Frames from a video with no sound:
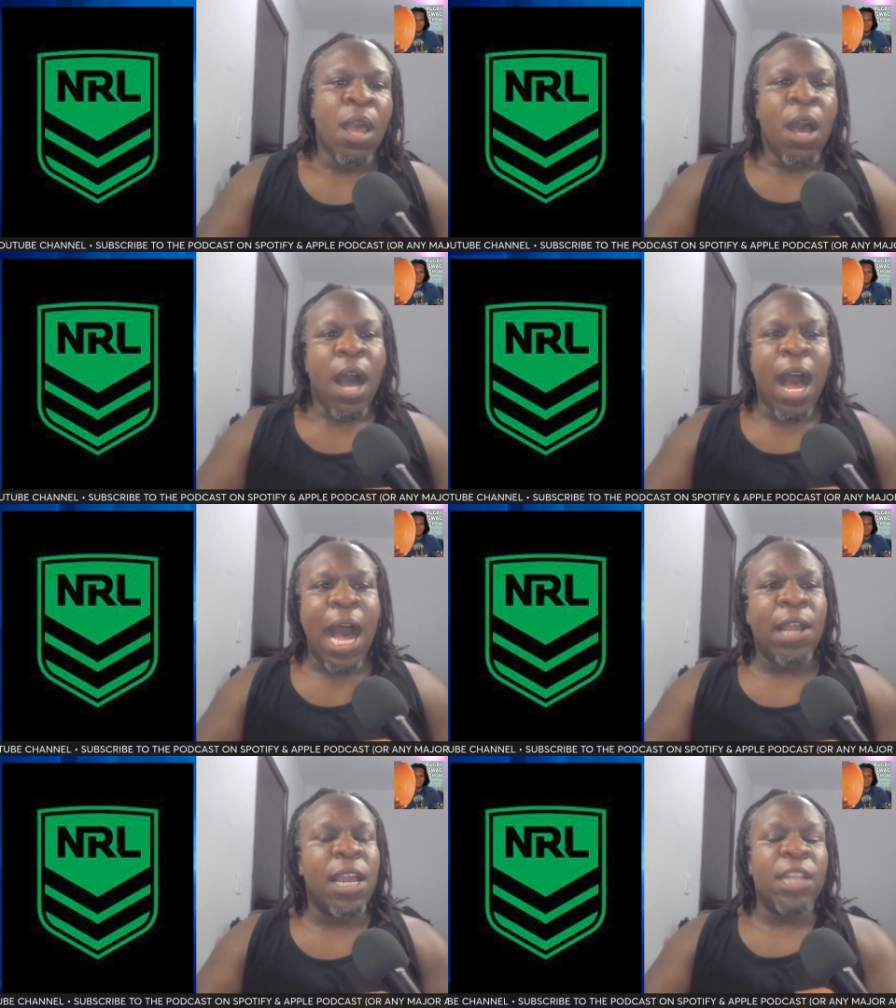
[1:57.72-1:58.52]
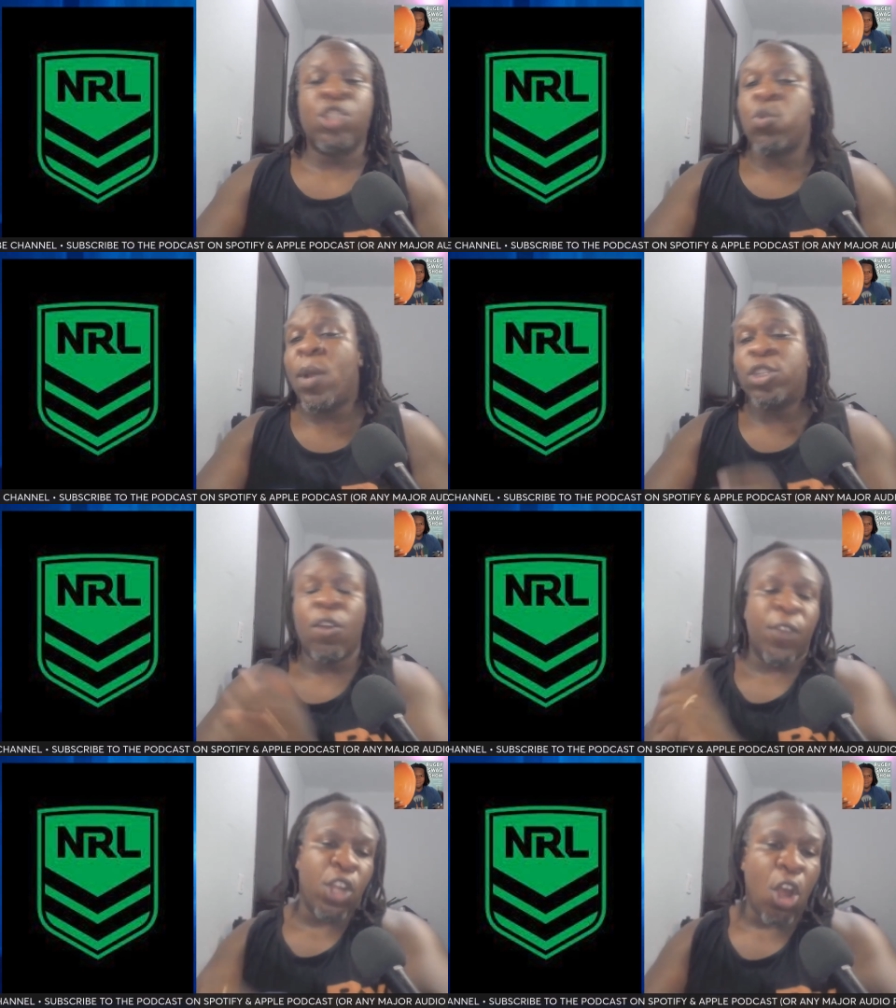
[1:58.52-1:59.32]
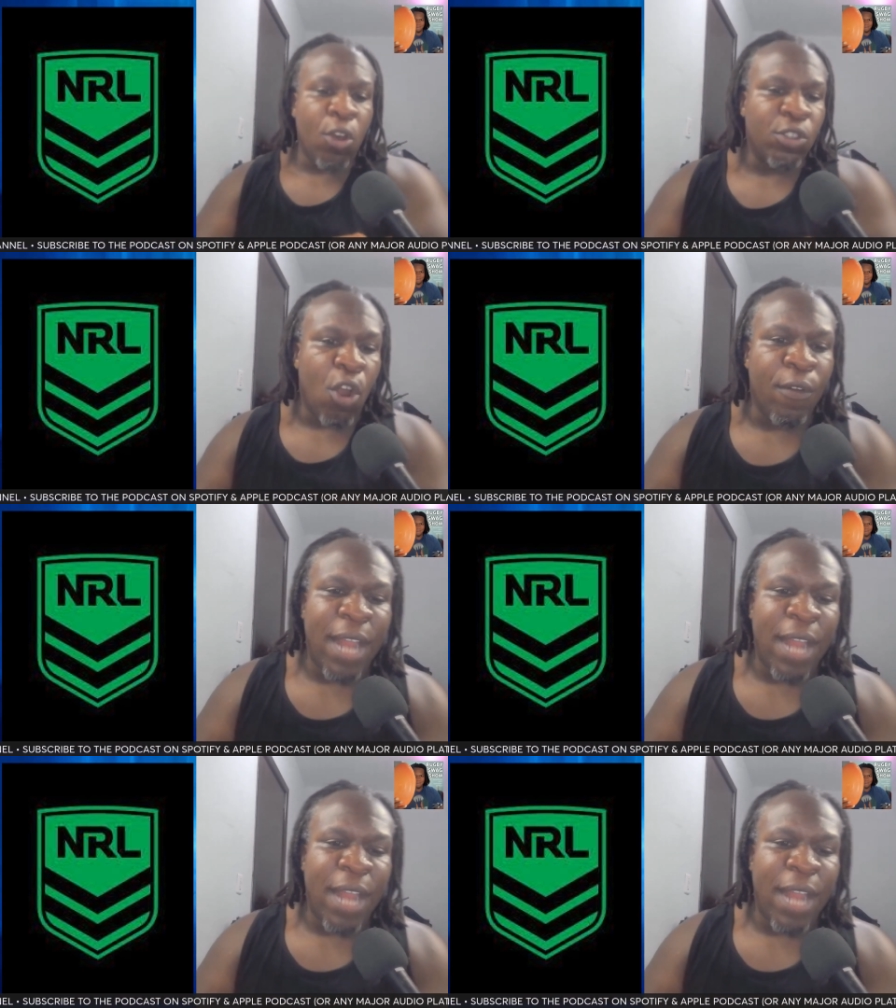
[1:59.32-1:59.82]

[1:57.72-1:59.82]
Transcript: Uh, gonna switch over codes over to